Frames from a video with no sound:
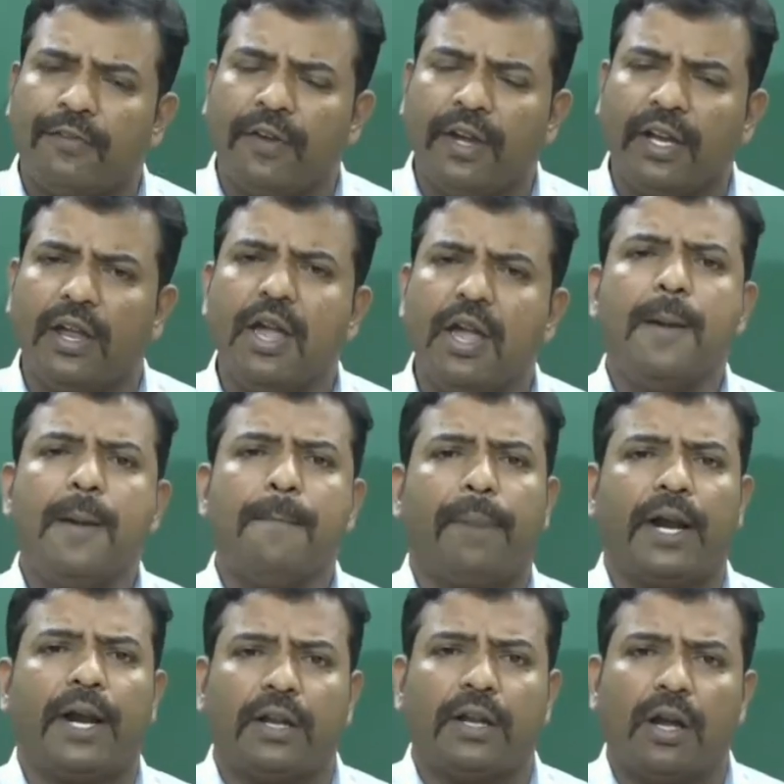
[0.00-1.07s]
Fine,
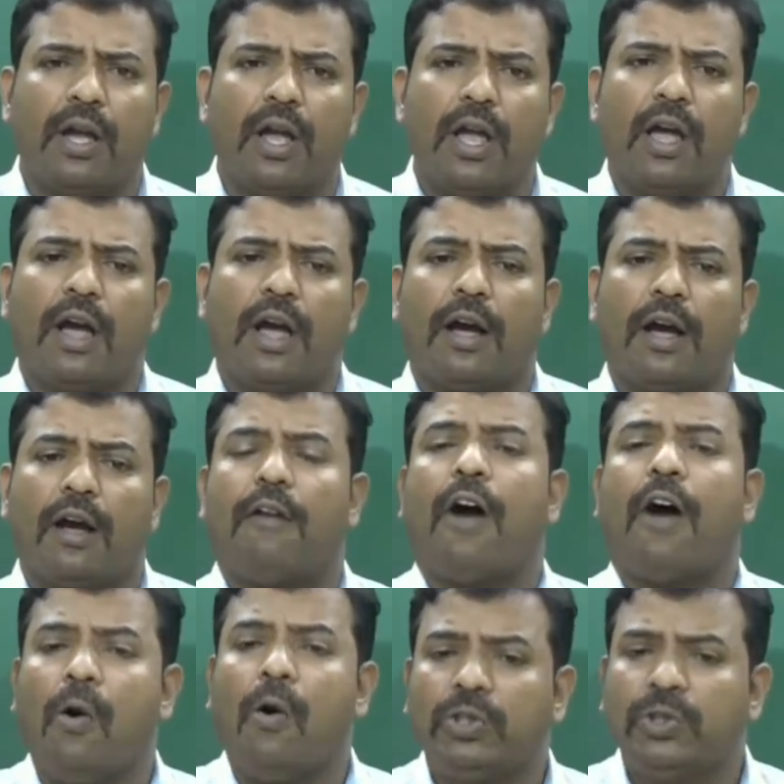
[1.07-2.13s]
but
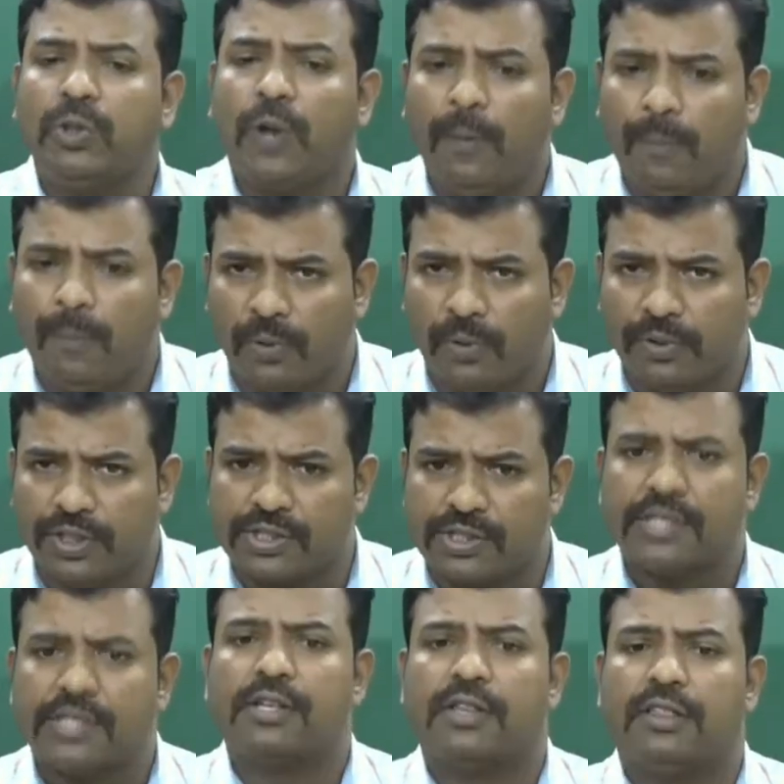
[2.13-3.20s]
how do I prove
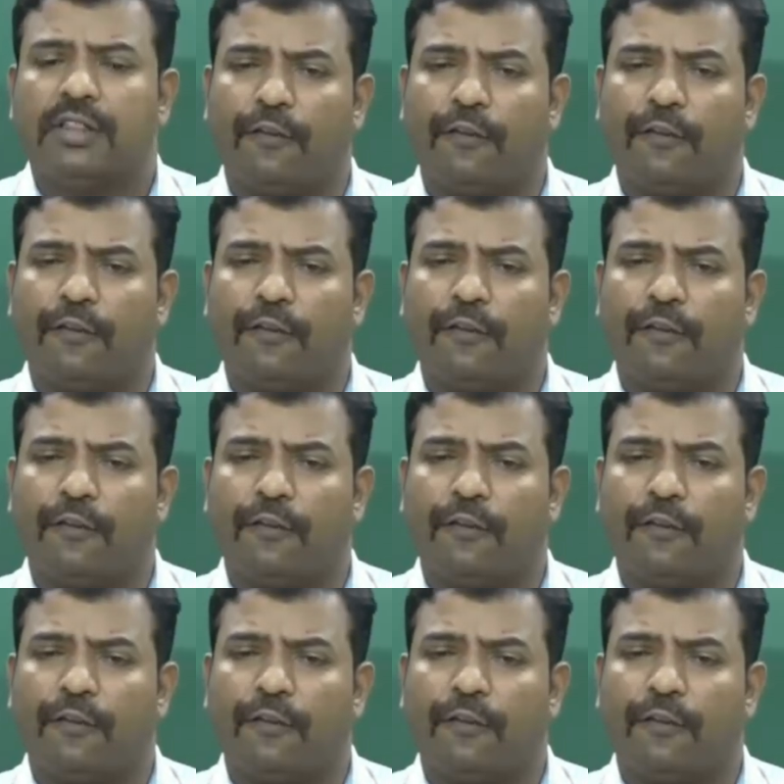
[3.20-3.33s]
this?